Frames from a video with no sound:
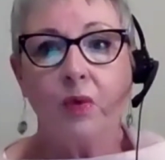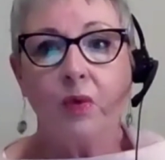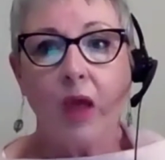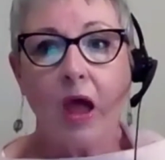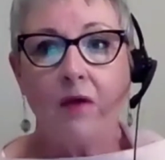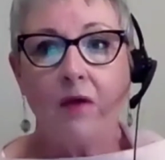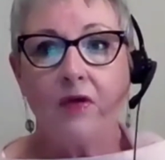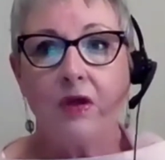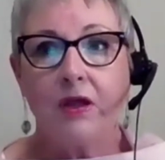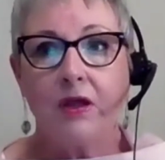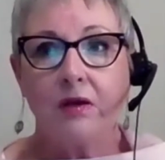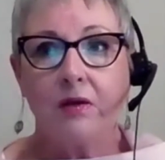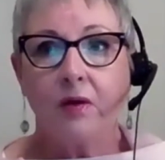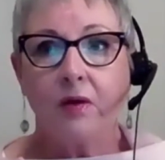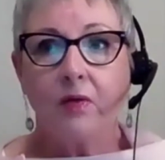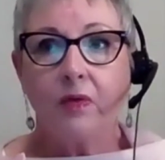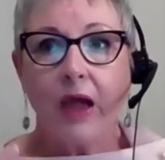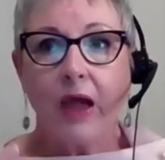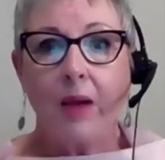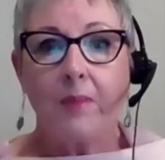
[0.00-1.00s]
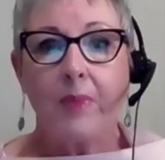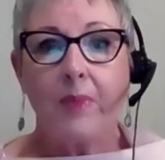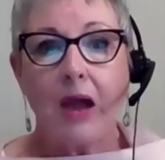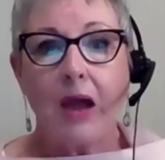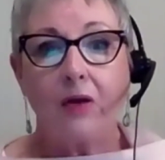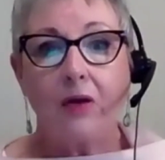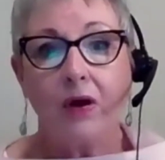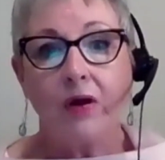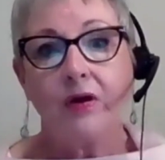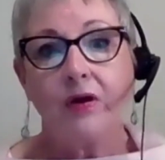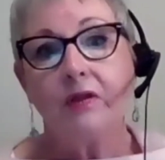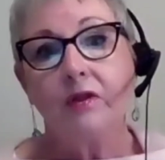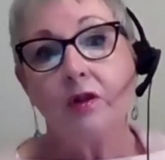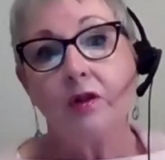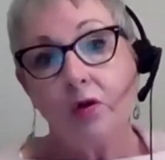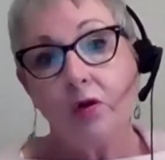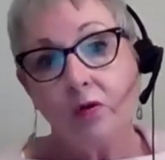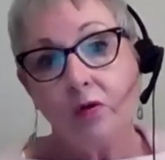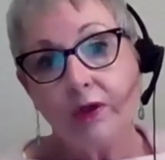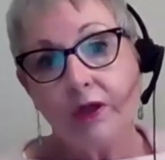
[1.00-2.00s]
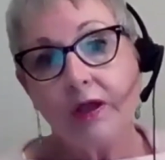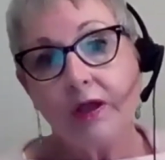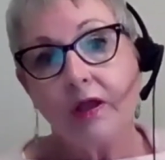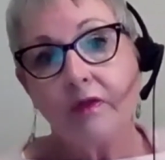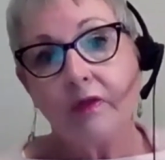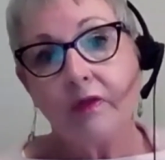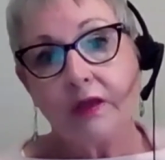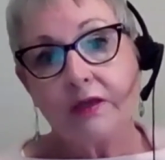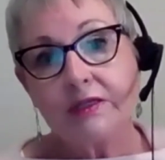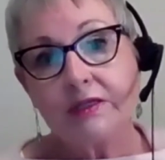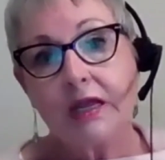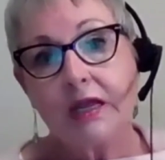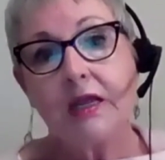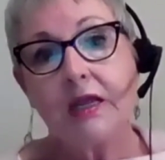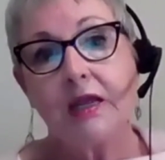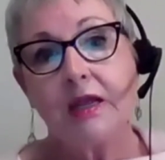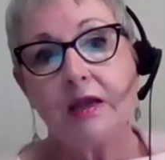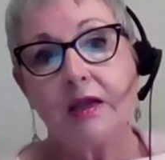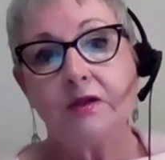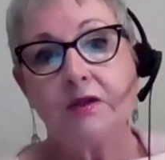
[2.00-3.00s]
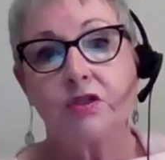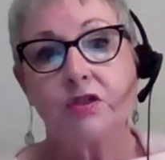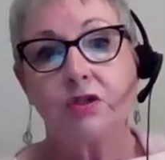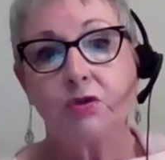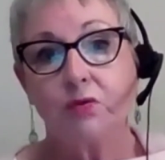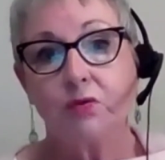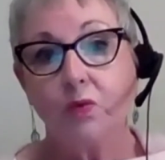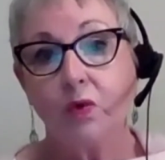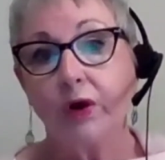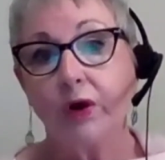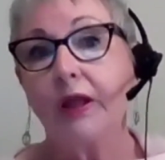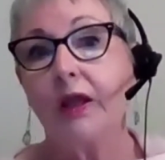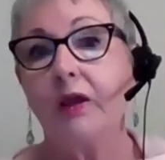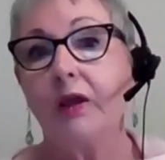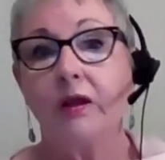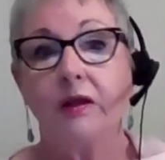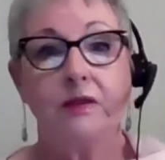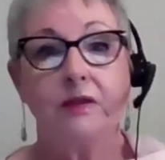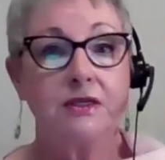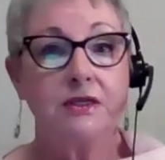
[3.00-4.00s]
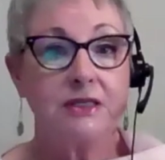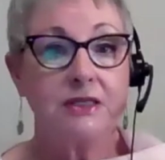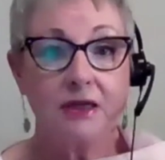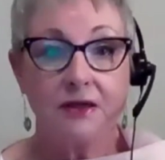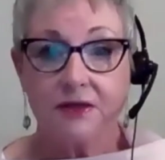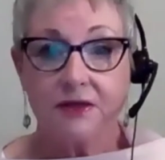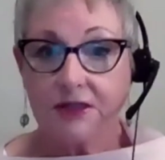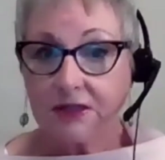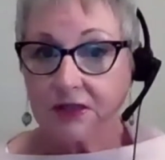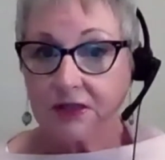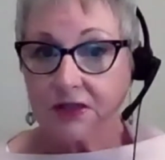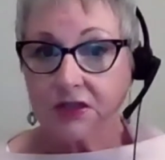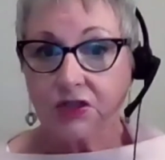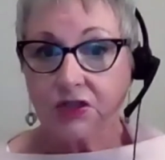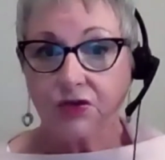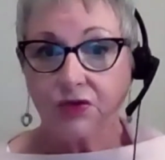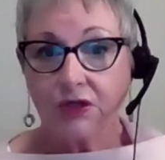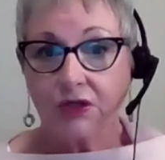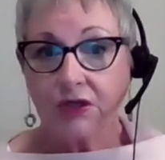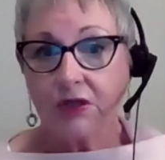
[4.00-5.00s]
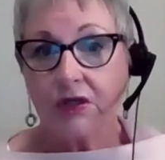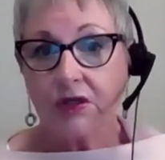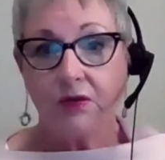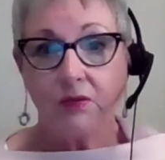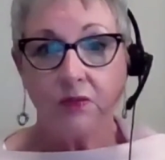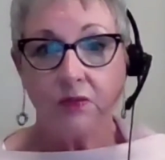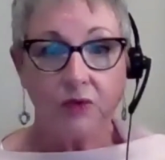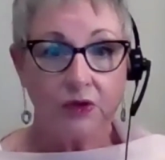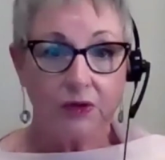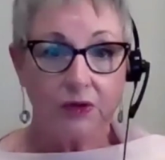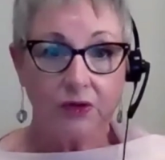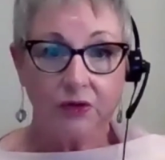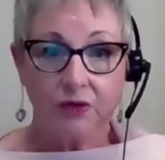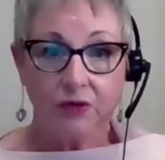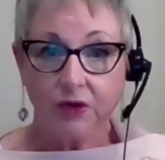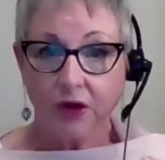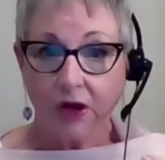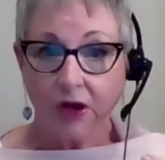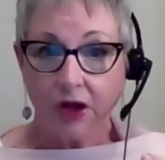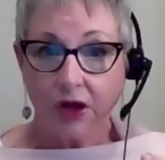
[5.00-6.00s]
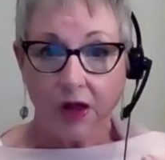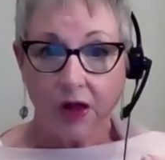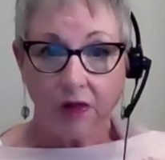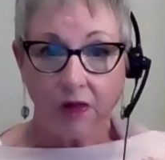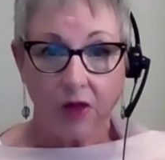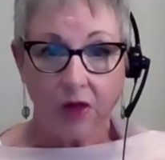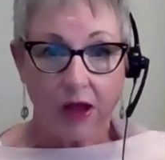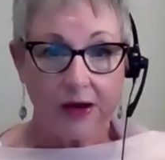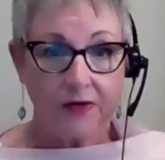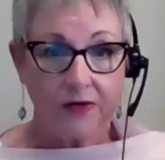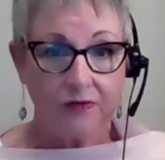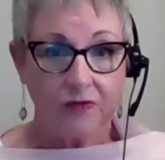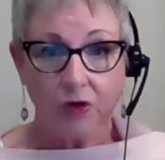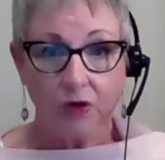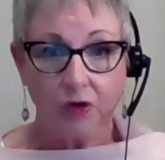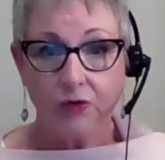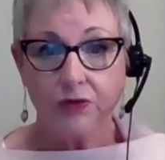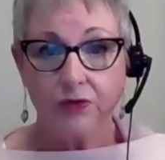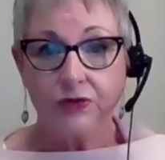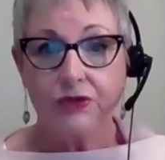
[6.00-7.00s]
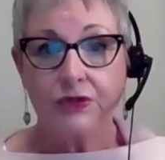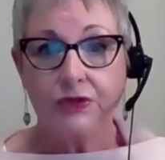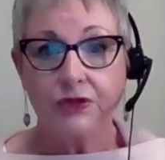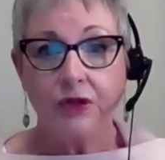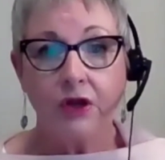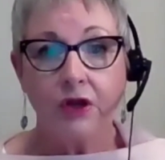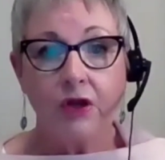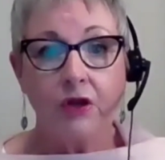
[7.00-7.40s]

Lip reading: having that background in clothing and then taking it to working in the sales industry with a line of clothes